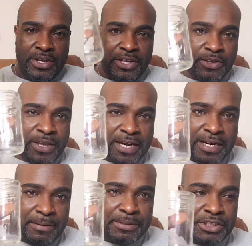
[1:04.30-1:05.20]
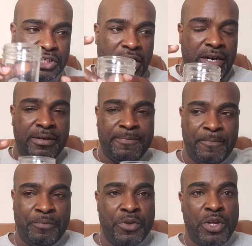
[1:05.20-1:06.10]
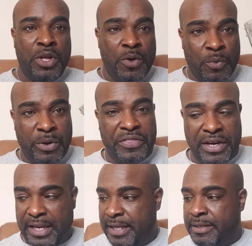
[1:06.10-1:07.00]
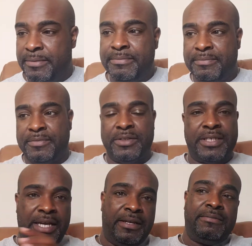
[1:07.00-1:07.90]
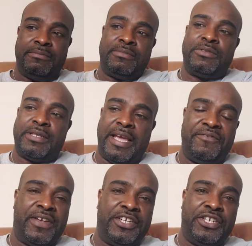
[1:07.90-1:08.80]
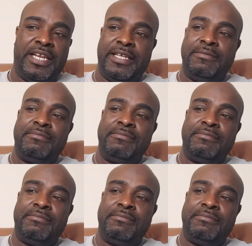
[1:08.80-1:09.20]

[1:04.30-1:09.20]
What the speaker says: You get an empty jar with a lid, okay? Can't forget your lid.